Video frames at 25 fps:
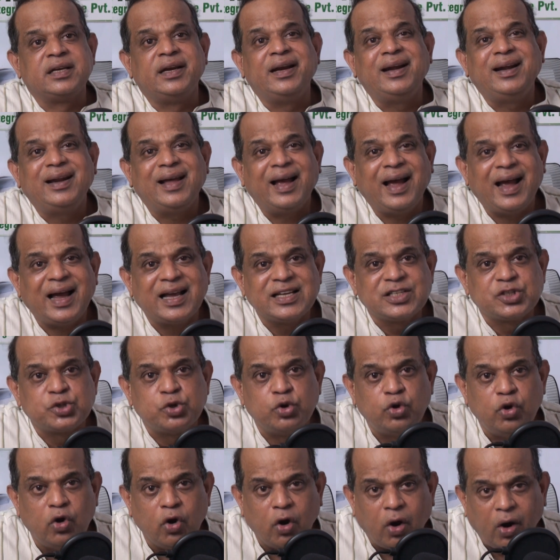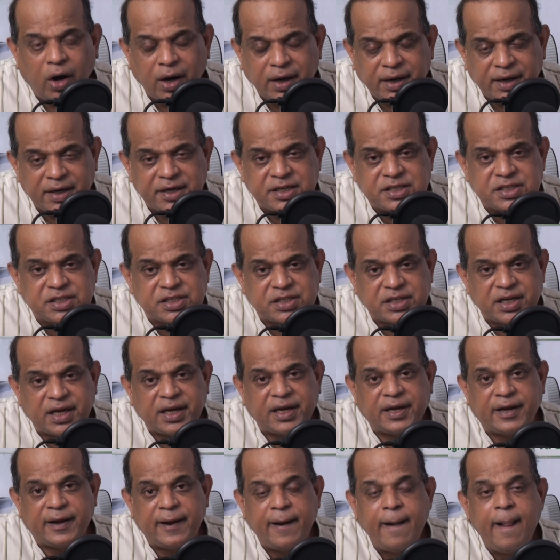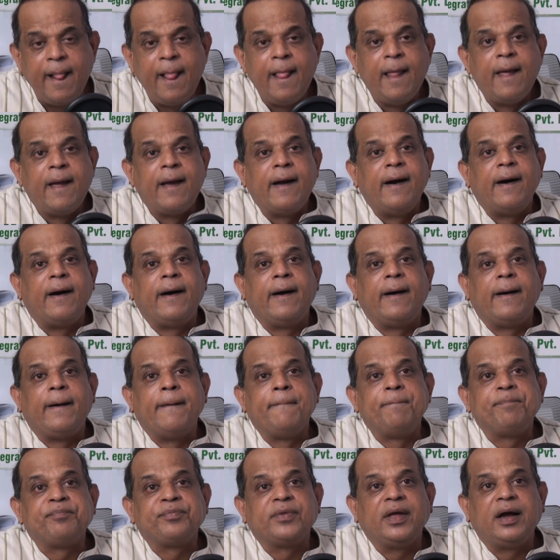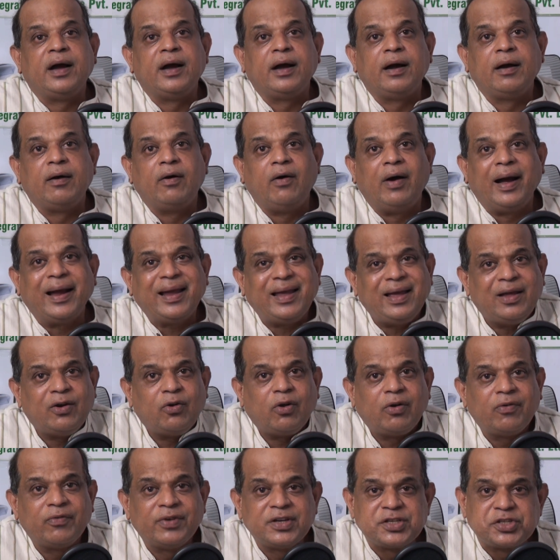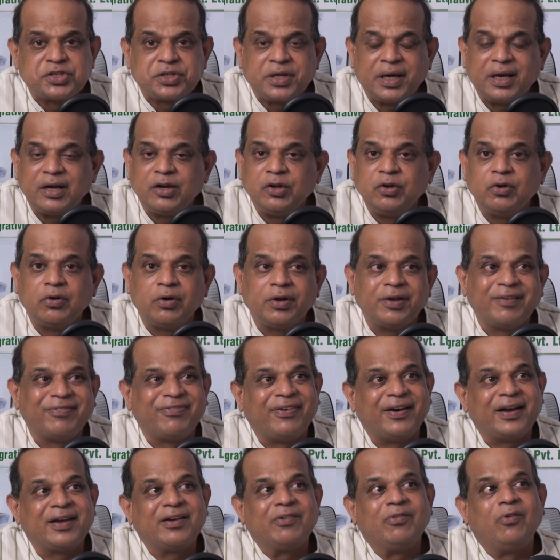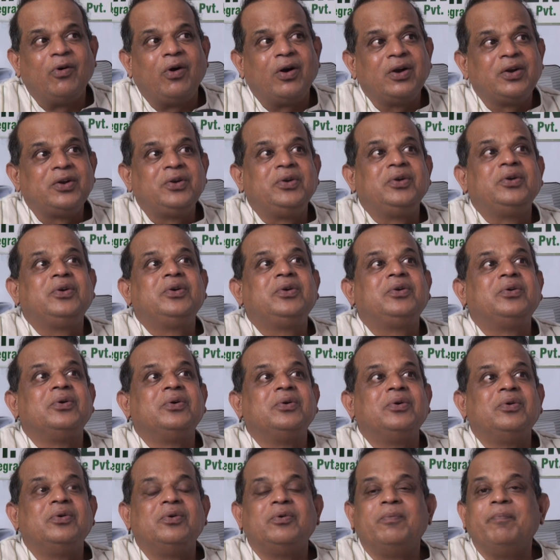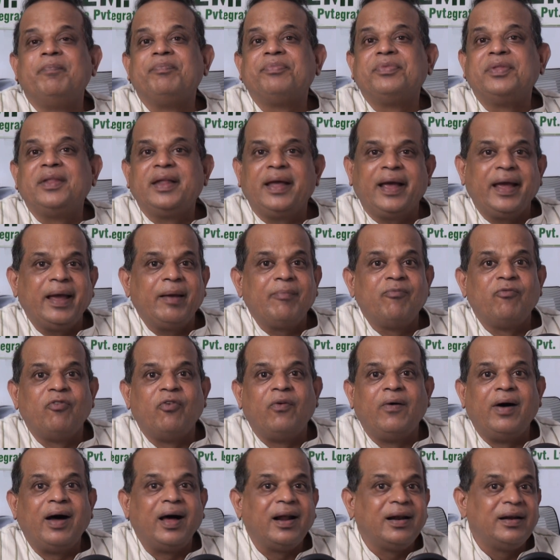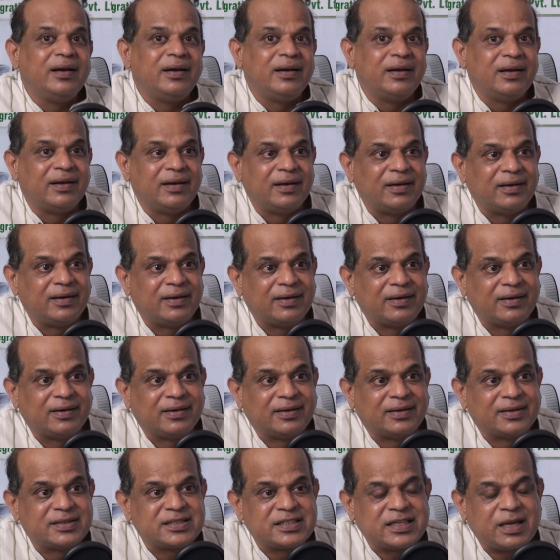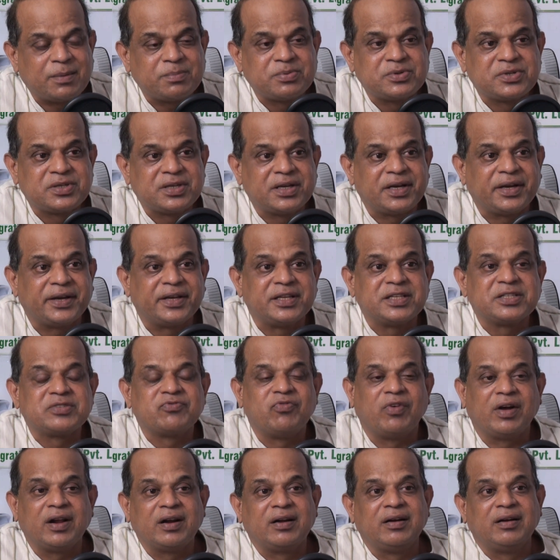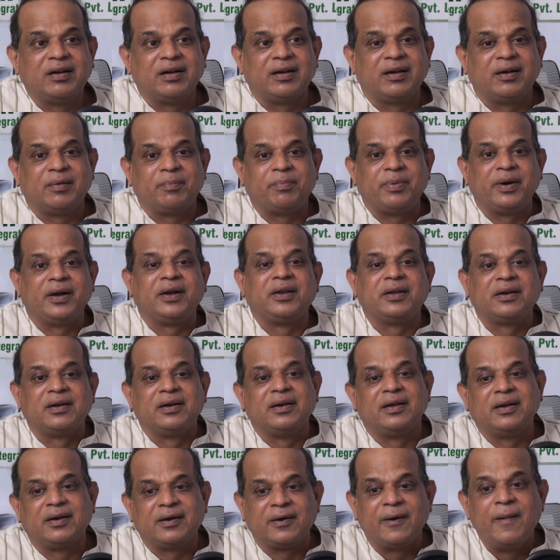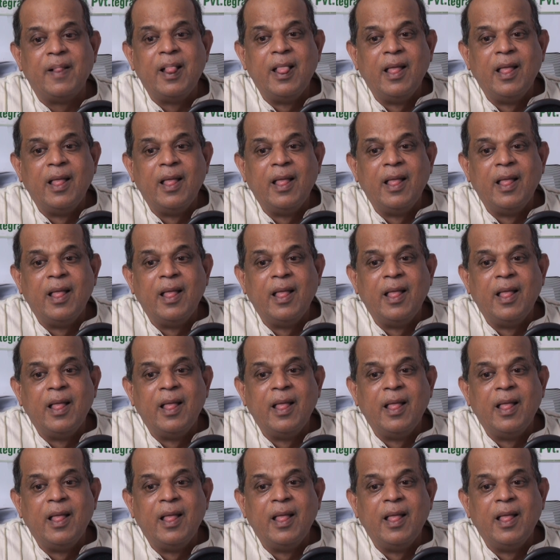it has got its say. I can always tell you, if I want to name one substance, one particular,